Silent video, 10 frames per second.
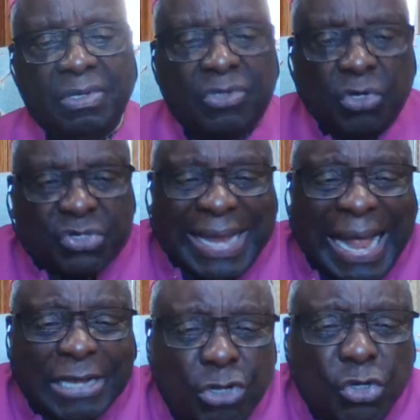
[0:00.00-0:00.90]
to
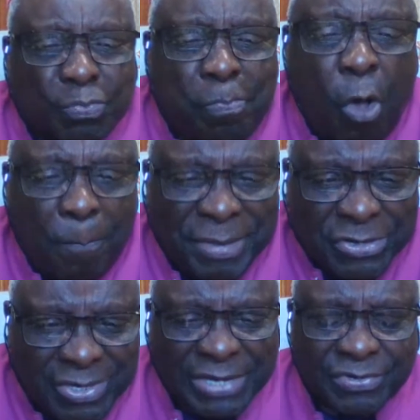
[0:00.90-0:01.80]
start your small
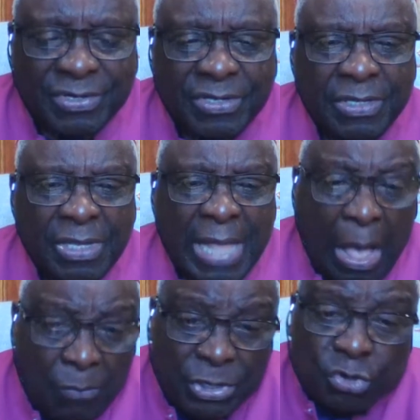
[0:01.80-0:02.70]
business.
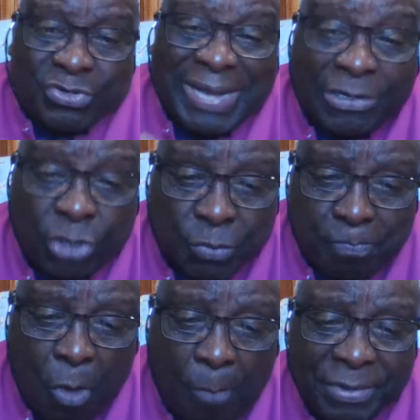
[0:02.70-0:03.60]
And when you start your
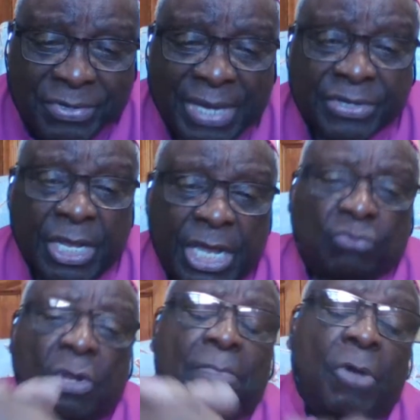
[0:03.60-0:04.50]
small business,
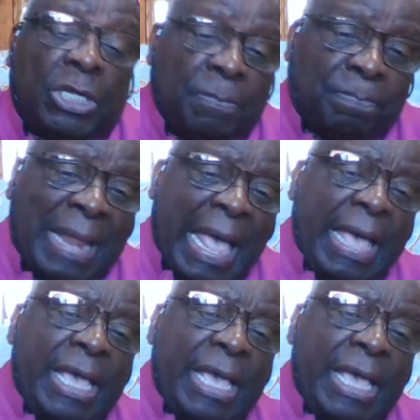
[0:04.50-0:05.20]
it will multiply.